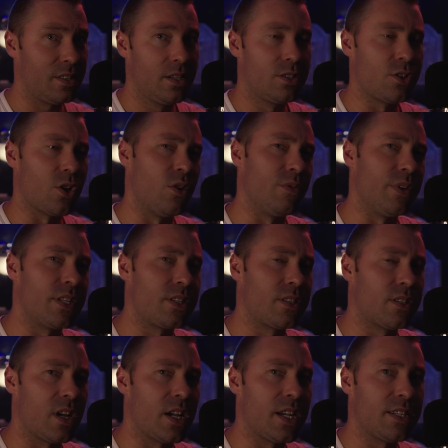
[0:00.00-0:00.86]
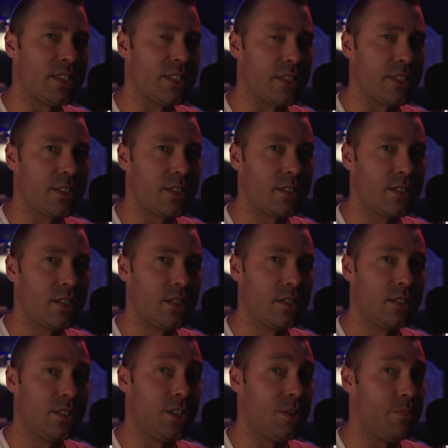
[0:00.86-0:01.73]
Soviet scientists,
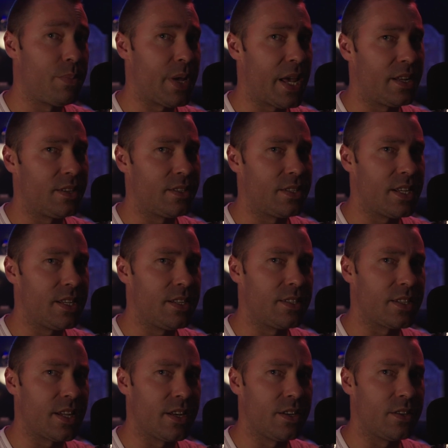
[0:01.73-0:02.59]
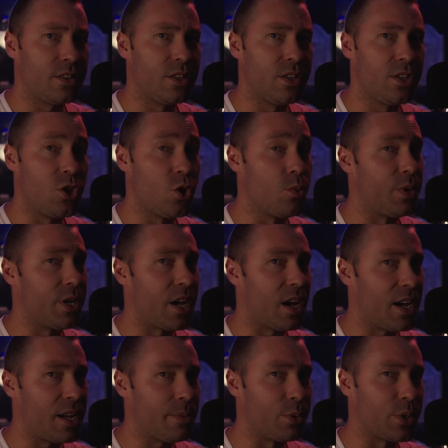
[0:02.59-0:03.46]
chimpanzees, and human
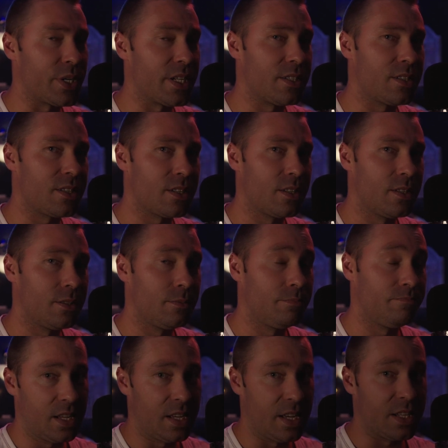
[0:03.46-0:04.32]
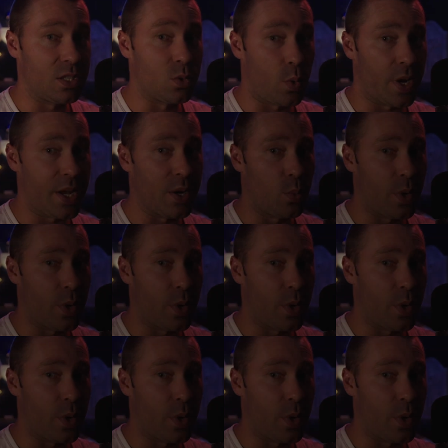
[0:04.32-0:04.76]
hybrids. It's Weird